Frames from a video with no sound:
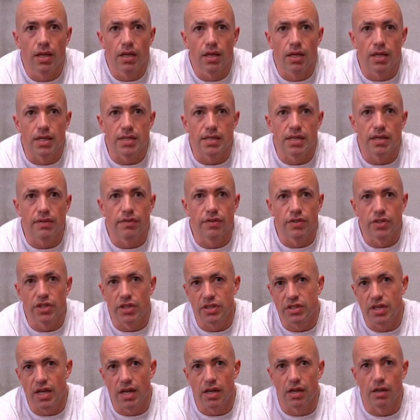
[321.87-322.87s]
because even
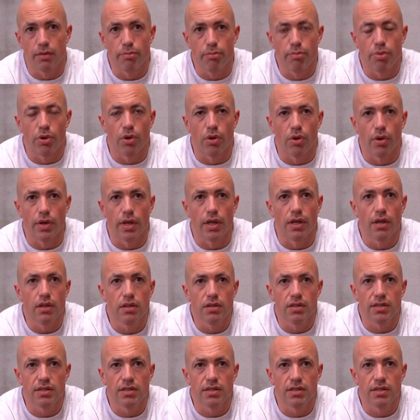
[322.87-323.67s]
just kind of pulling it